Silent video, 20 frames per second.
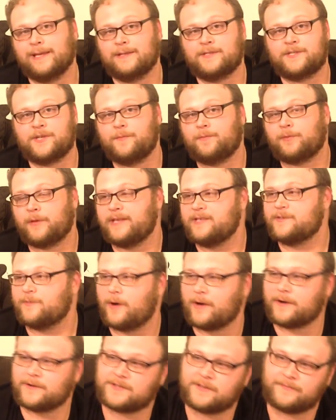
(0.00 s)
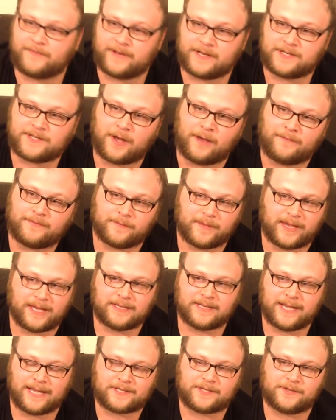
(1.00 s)
And 2 Planeswalkers to finish off the
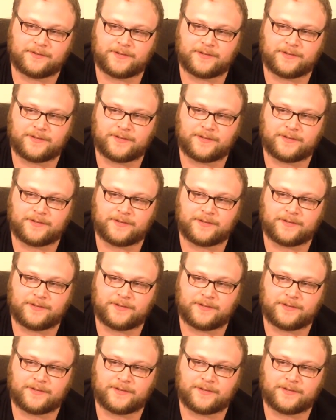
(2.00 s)
main deck.